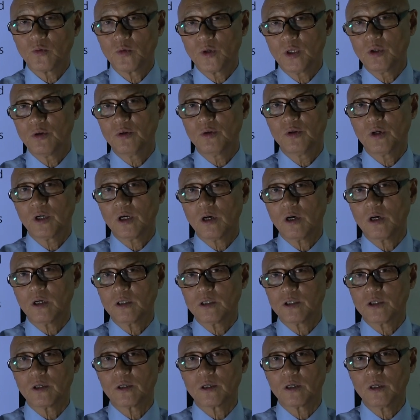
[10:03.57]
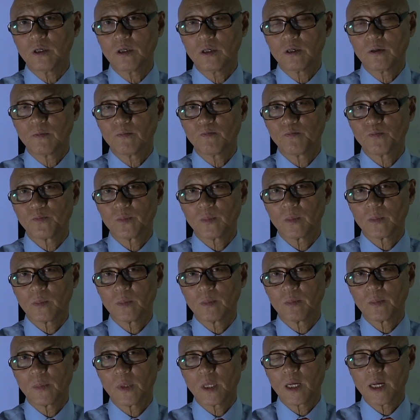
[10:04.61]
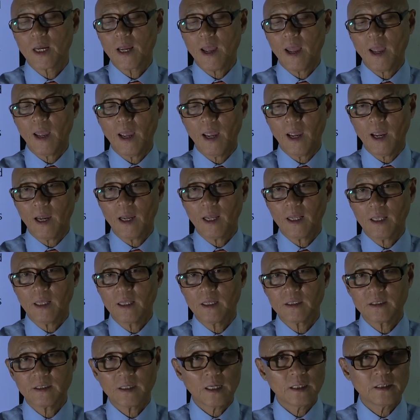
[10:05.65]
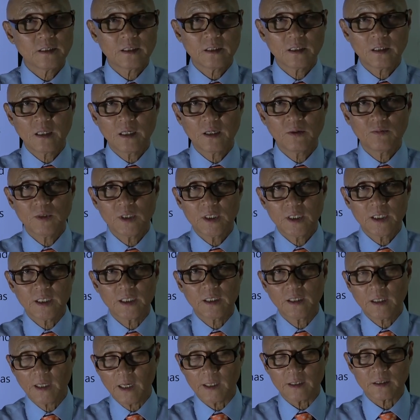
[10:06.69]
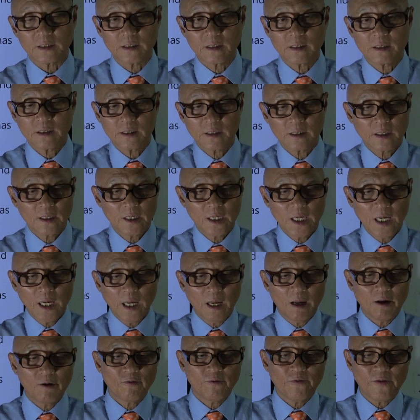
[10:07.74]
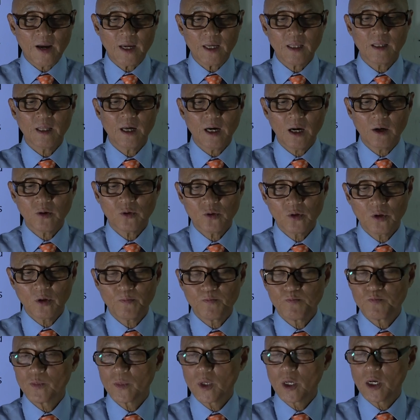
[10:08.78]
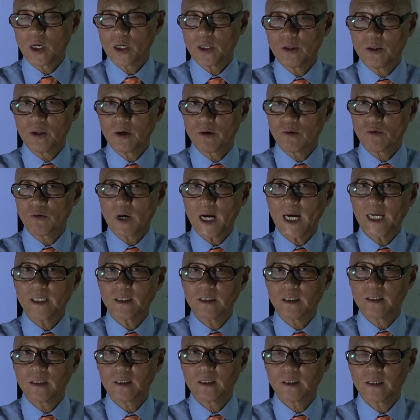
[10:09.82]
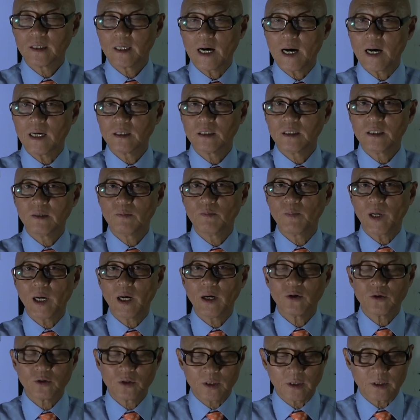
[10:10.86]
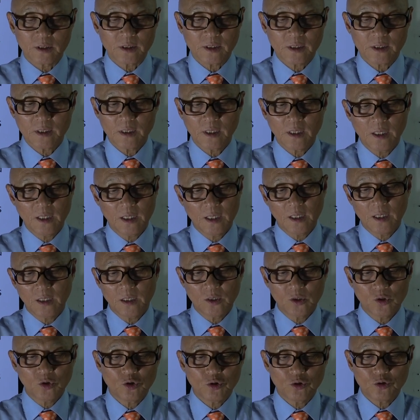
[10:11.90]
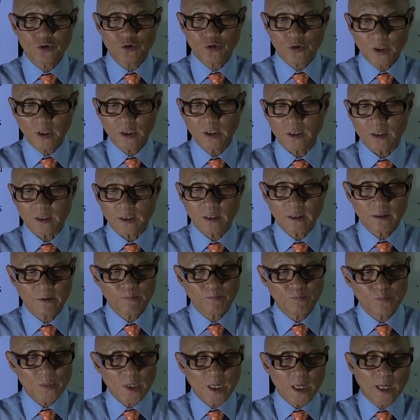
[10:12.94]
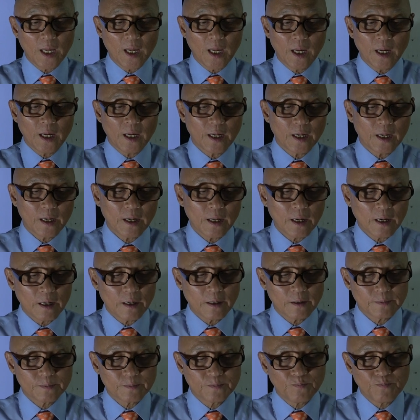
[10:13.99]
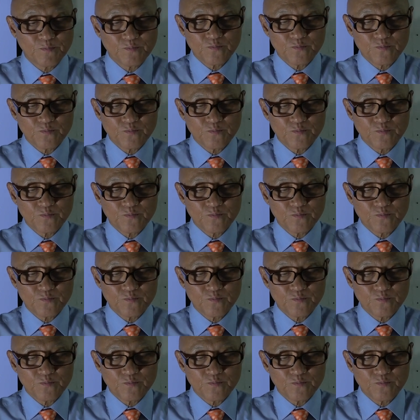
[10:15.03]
we do the culture and the sensitivity test and find out the right antibiotics to treat it. And